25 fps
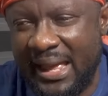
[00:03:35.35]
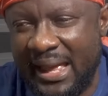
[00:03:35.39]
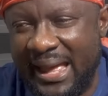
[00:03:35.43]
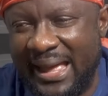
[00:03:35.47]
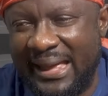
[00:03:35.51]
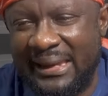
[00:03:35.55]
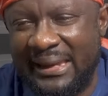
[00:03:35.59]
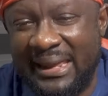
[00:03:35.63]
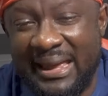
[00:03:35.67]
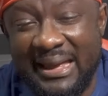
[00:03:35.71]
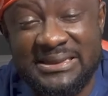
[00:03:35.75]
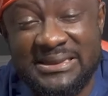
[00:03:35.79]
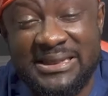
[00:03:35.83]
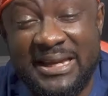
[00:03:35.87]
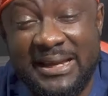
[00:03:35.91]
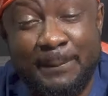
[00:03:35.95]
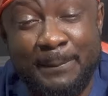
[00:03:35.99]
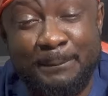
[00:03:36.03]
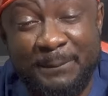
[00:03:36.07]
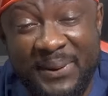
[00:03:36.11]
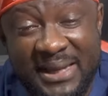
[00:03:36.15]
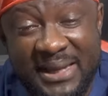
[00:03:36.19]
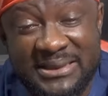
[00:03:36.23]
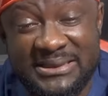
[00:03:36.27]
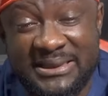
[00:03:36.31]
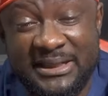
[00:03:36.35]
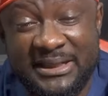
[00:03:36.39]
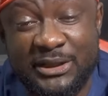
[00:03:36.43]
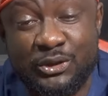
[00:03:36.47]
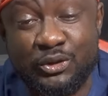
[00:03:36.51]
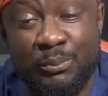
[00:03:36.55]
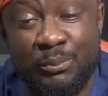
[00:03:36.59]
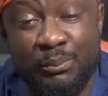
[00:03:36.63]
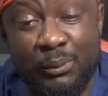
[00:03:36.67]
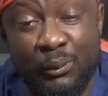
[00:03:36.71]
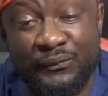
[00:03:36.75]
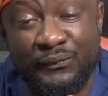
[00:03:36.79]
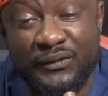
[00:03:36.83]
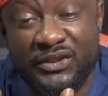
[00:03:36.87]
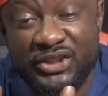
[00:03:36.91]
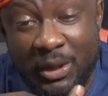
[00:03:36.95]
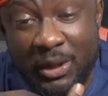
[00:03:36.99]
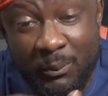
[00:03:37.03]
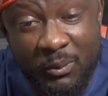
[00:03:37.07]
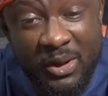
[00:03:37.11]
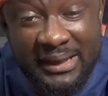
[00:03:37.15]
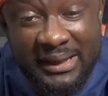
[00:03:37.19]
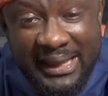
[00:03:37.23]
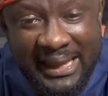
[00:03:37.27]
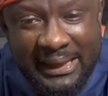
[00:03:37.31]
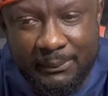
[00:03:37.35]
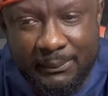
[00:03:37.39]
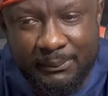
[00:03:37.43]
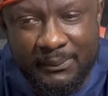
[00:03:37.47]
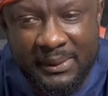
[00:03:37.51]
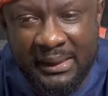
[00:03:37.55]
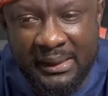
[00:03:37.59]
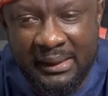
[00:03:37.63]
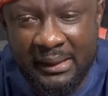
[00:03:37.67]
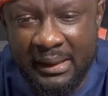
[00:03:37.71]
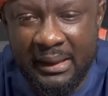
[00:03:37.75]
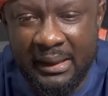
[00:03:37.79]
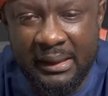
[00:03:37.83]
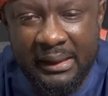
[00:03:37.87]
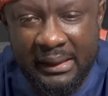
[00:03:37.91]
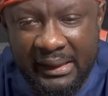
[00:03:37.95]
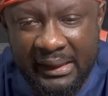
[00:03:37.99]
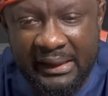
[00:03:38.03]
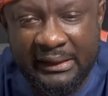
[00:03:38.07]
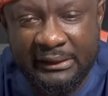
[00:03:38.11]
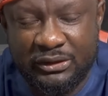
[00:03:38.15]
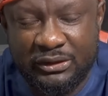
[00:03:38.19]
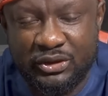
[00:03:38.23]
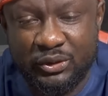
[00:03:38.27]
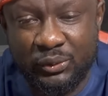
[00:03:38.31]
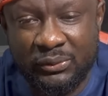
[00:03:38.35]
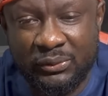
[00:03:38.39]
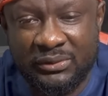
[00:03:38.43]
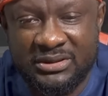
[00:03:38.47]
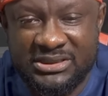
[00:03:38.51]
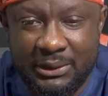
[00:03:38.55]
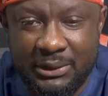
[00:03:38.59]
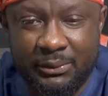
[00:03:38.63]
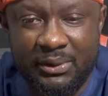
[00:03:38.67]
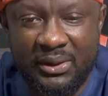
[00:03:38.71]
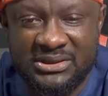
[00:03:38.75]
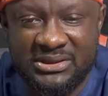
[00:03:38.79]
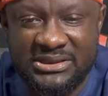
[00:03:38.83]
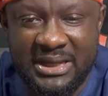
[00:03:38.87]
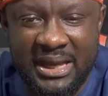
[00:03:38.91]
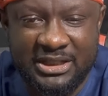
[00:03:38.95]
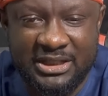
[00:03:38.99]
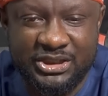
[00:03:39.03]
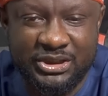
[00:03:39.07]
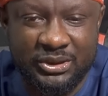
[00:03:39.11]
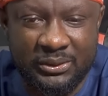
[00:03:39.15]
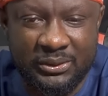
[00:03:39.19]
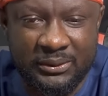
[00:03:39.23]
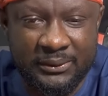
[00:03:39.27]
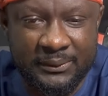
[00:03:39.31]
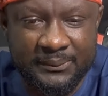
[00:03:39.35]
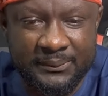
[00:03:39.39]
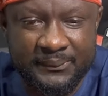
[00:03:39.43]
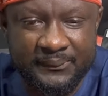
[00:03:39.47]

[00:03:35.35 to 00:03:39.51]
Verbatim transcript: and it has the capacity to move someone like me into serious action.